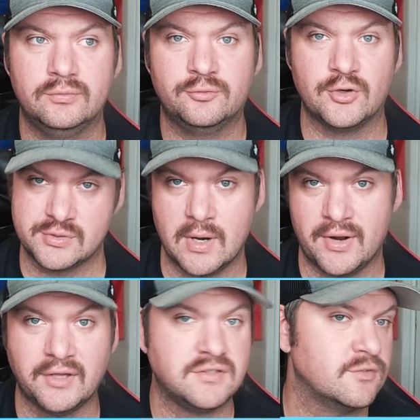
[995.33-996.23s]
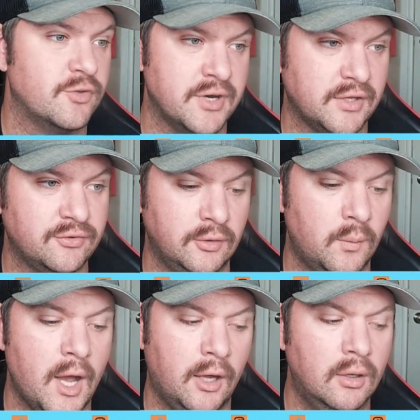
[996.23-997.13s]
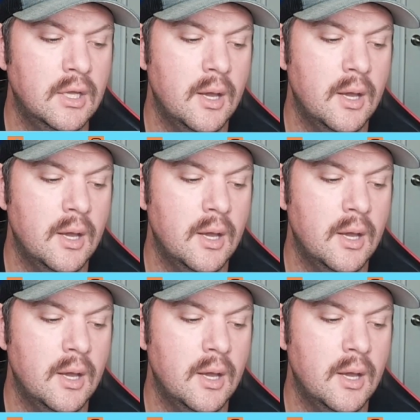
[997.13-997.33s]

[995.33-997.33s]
first round exits for the next little while.